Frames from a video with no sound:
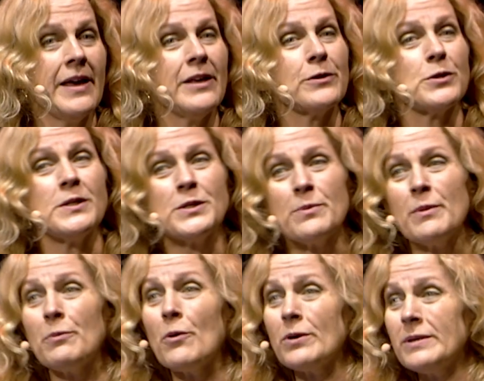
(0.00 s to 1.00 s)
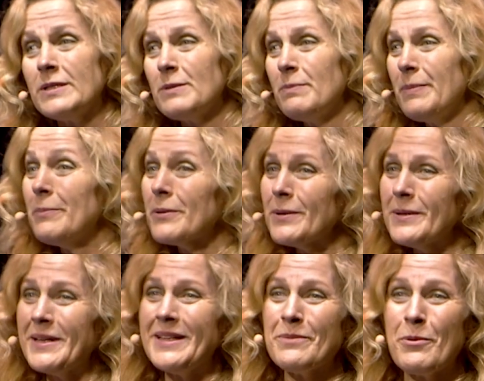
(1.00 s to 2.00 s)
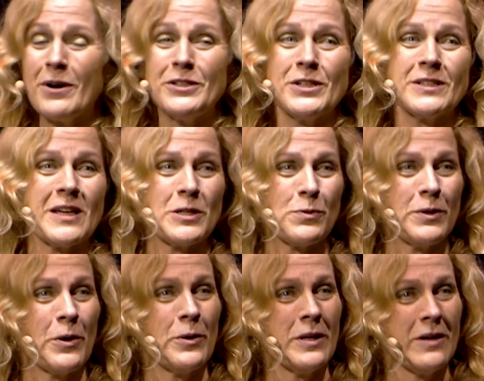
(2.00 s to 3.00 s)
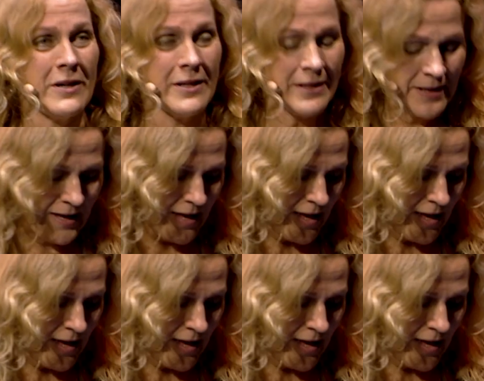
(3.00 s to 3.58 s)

You'll see some important people in the project as we go along,